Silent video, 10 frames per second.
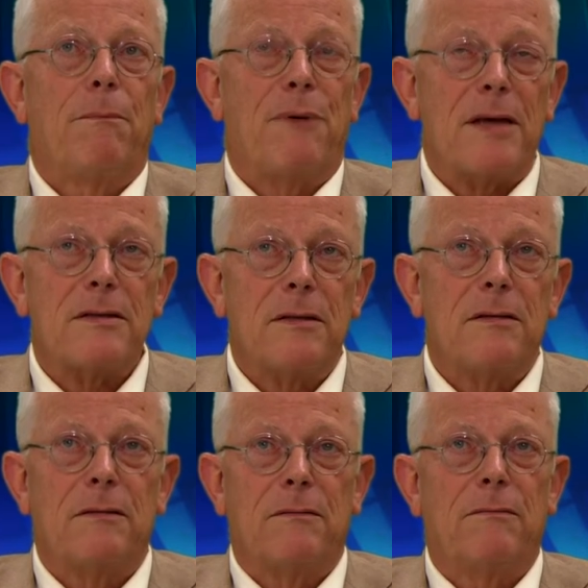
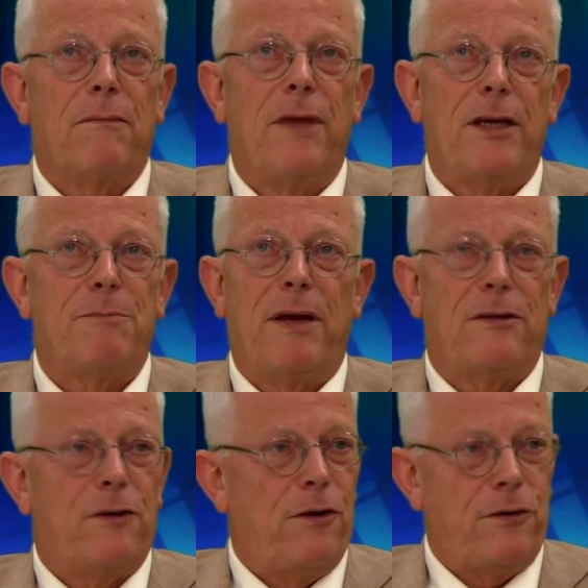present, they
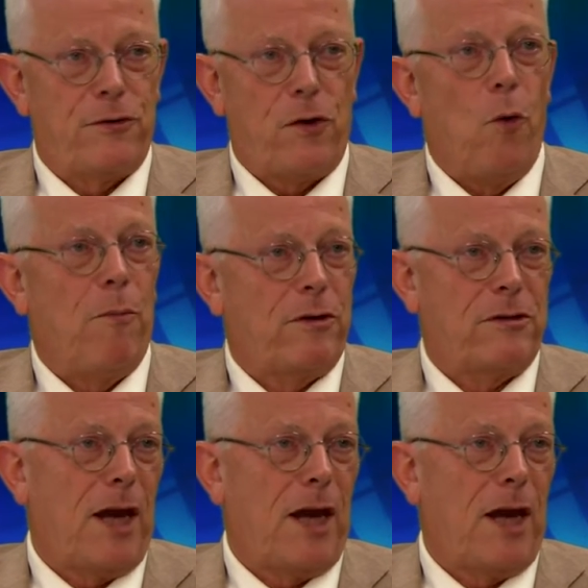spent so much